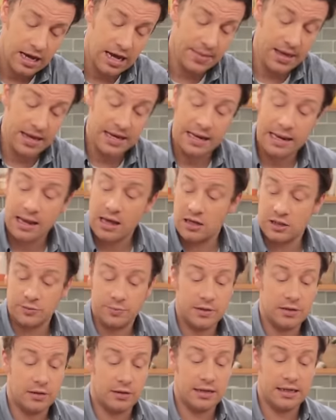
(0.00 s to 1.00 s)
And then last
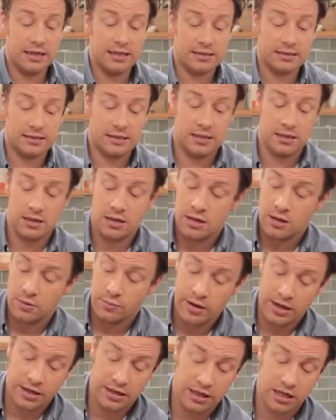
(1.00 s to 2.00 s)
but not least,
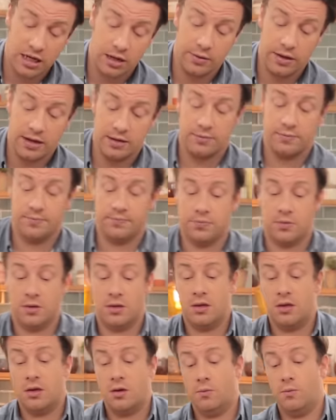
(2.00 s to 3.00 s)
we're gonna go in
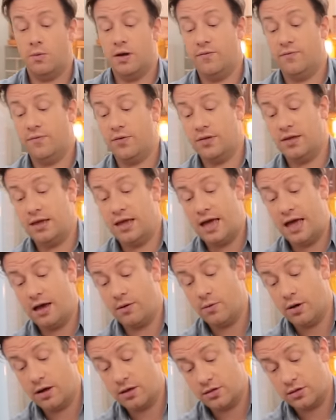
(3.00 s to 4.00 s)
with the
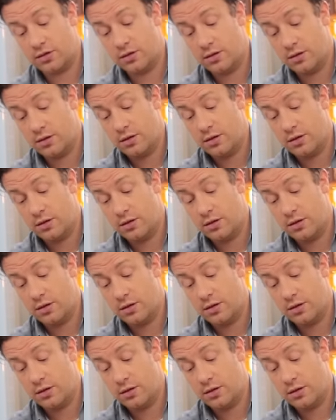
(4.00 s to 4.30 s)
egg whites.